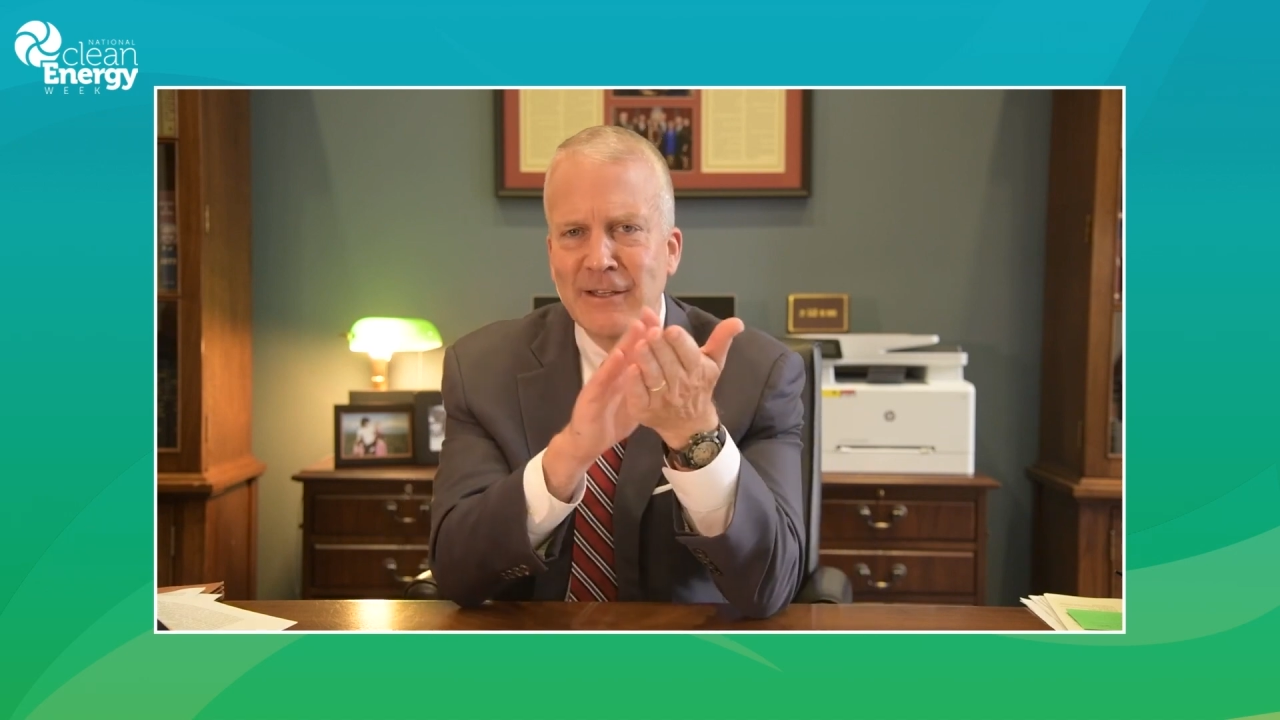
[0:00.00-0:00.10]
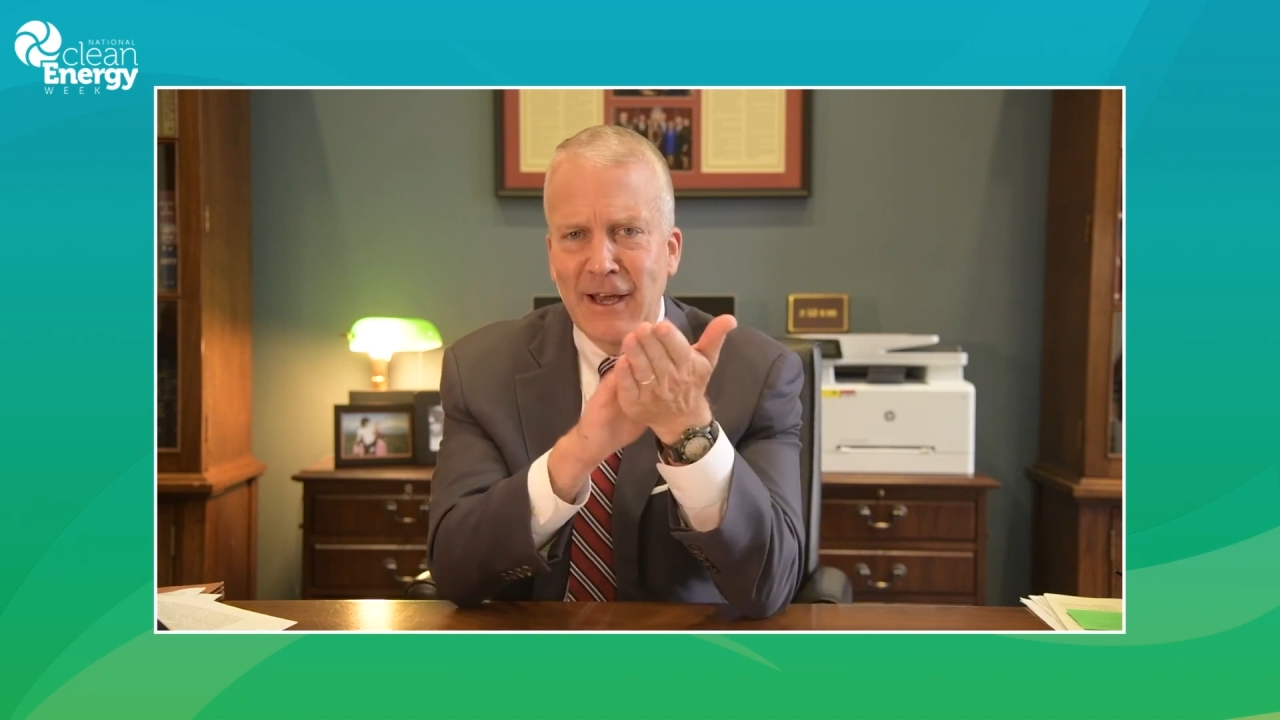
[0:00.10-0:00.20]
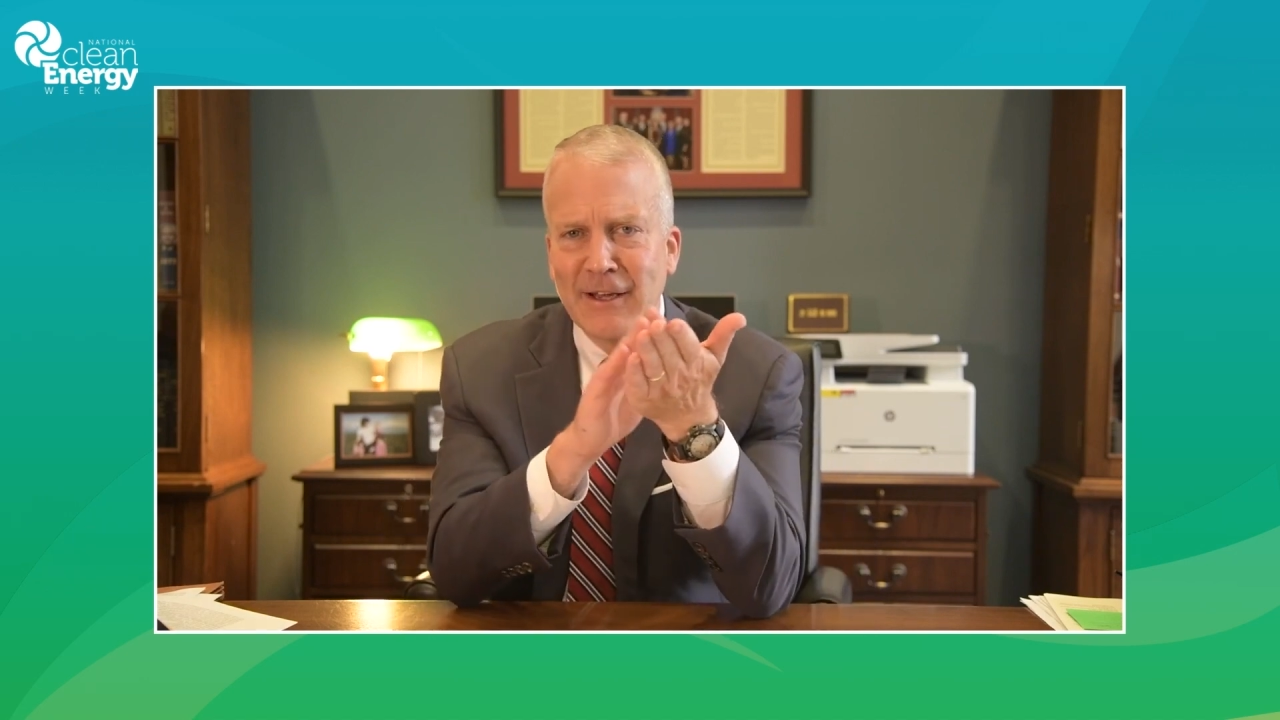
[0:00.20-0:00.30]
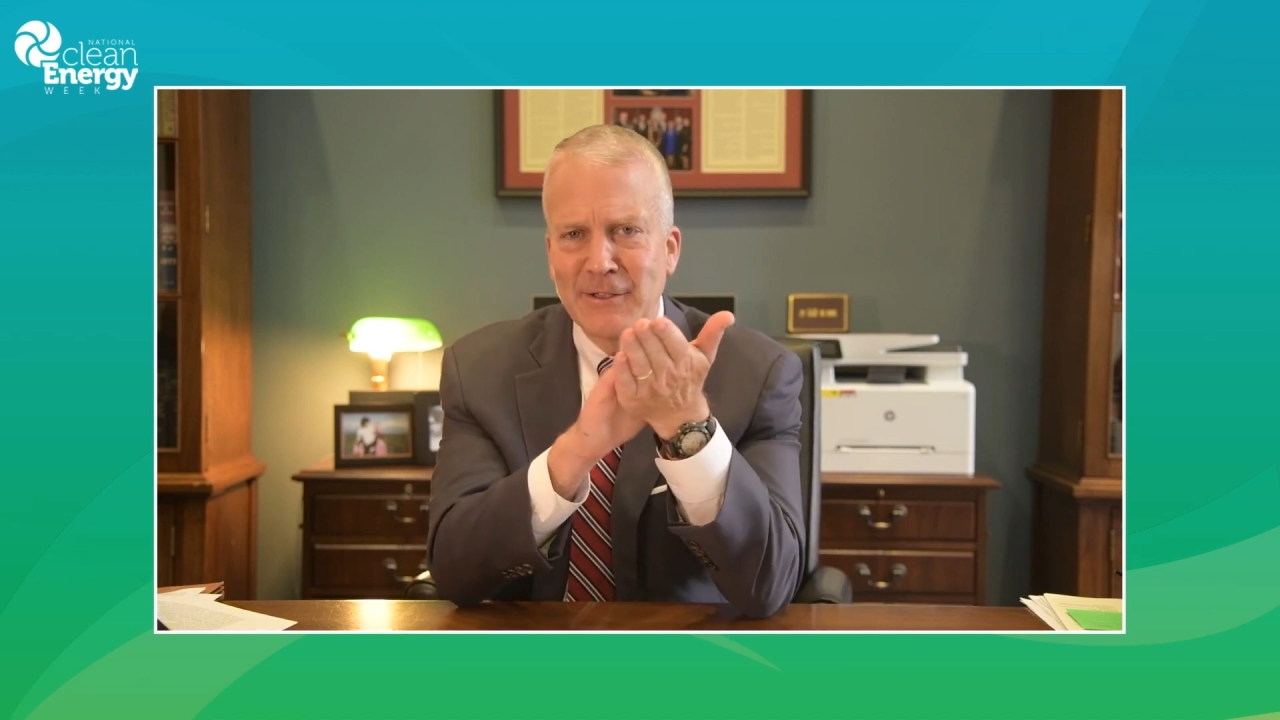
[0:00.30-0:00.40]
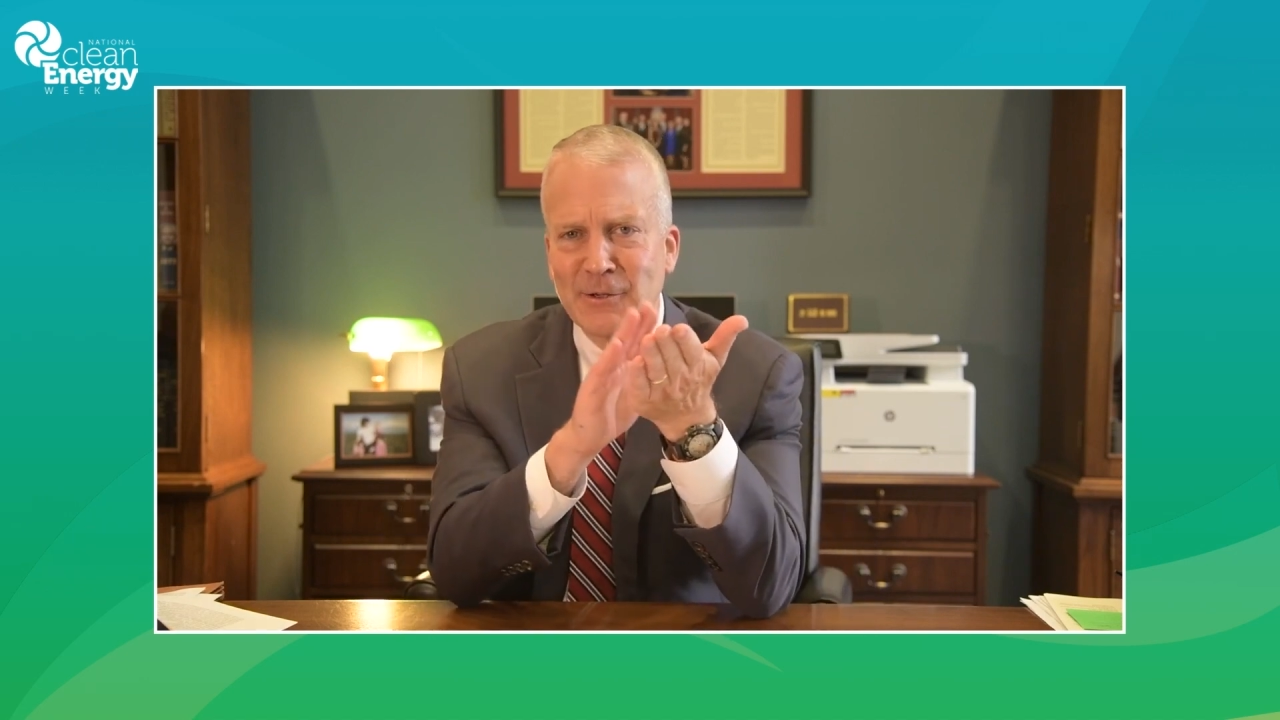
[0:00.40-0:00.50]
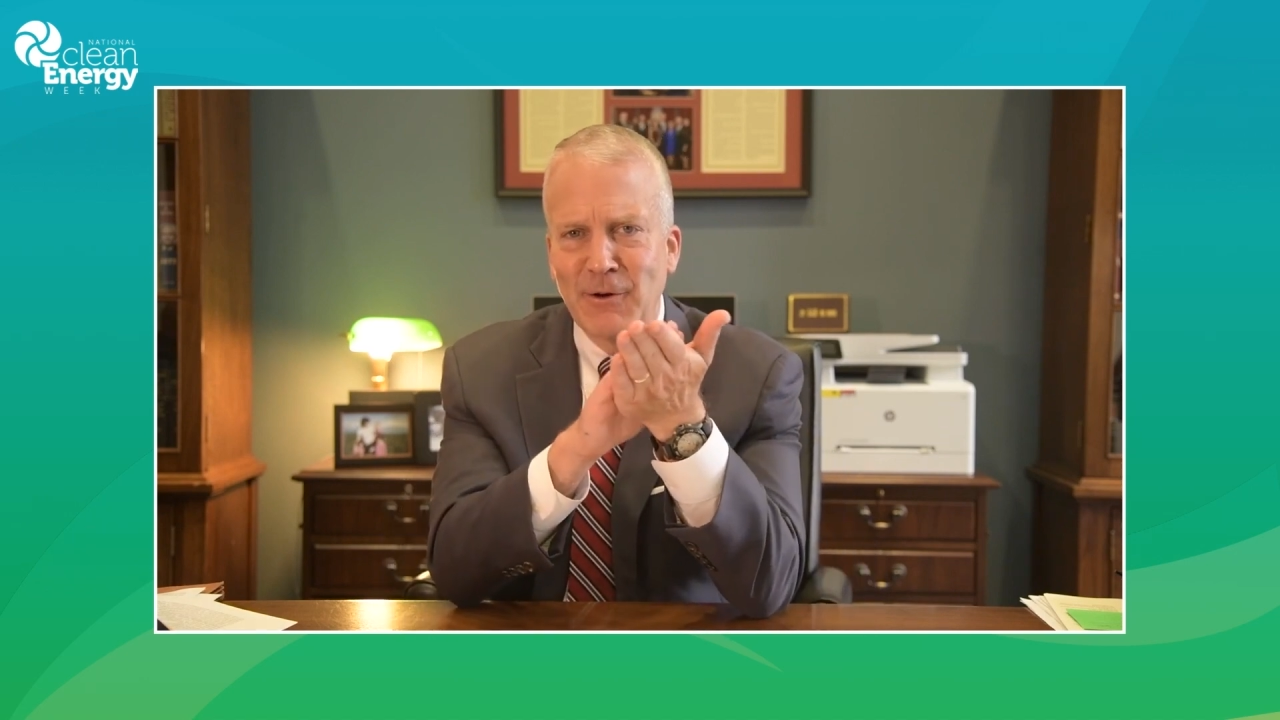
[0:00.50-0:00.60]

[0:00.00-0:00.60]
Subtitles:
that gets